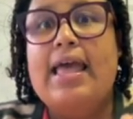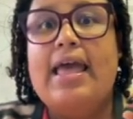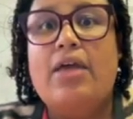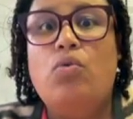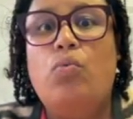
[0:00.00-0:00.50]

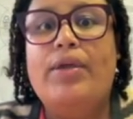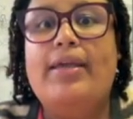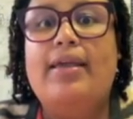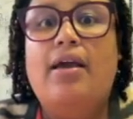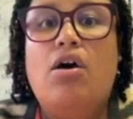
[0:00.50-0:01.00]
and
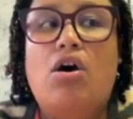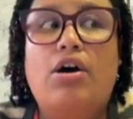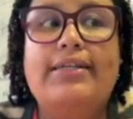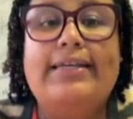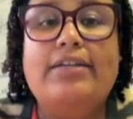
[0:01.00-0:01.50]
we
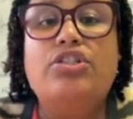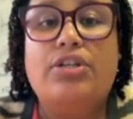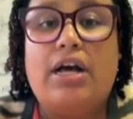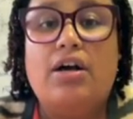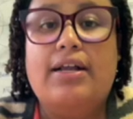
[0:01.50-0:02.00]
are yet to
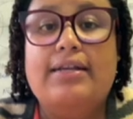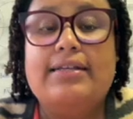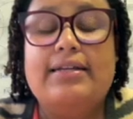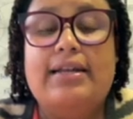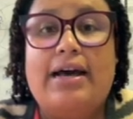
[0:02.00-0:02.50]
calculate
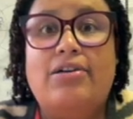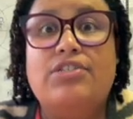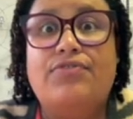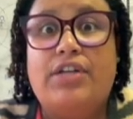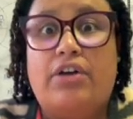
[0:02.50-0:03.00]
an
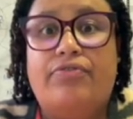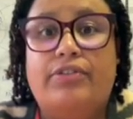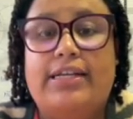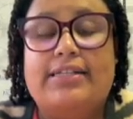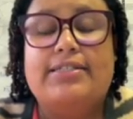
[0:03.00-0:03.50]
allowance for doubtful
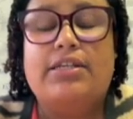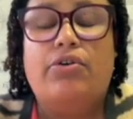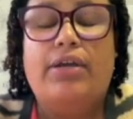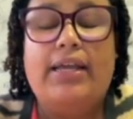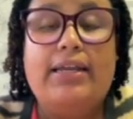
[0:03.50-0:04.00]
debt.
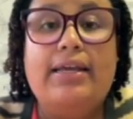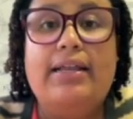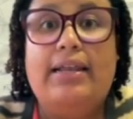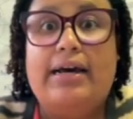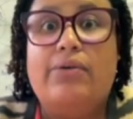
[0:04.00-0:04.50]
So any
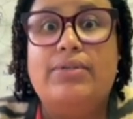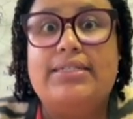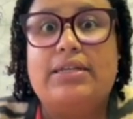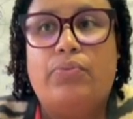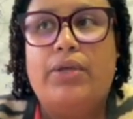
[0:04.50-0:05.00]

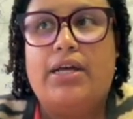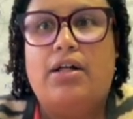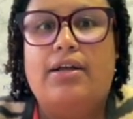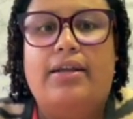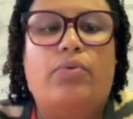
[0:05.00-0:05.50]
allowance that we
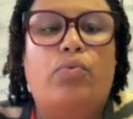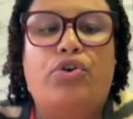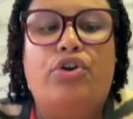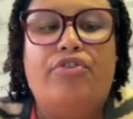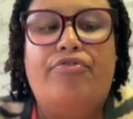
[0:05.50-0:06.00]
calculate
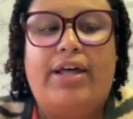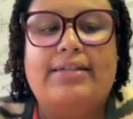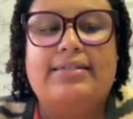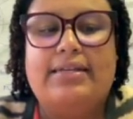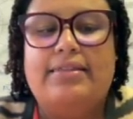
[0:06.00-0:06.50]
would not
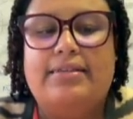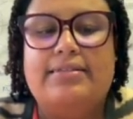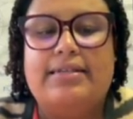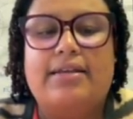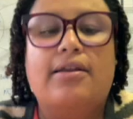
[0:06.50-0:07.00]
factor in
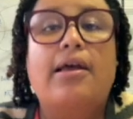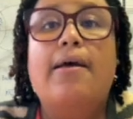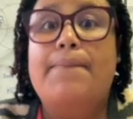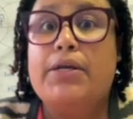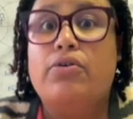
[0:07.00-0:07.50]
this debt
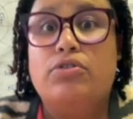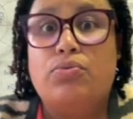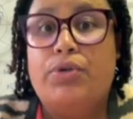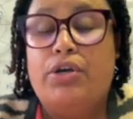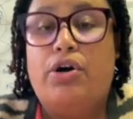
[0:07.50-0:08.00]
because
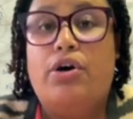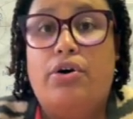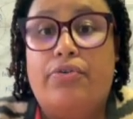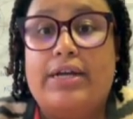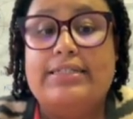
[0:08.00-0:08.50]
we
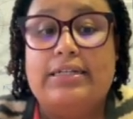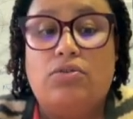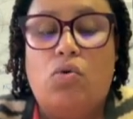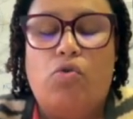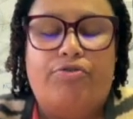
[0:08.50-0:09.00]
are writing
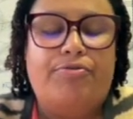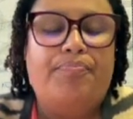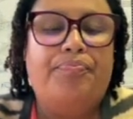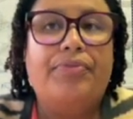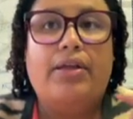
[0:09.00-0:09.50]
it off.
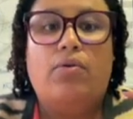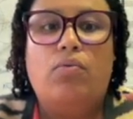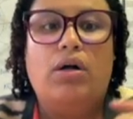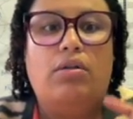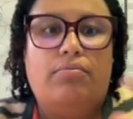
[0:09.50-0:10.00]

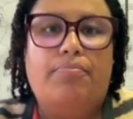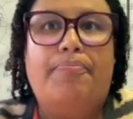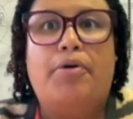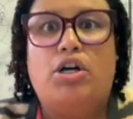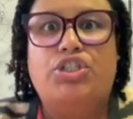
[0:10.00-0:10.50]
Well,
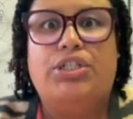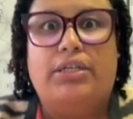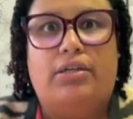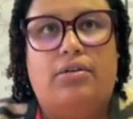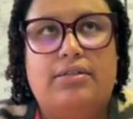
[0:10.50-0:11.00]

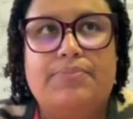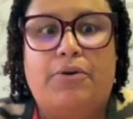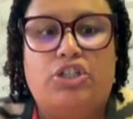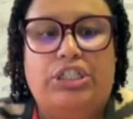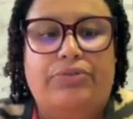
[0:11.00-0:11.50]
it's
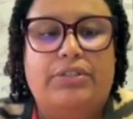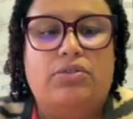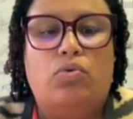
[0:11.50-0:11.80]
partially written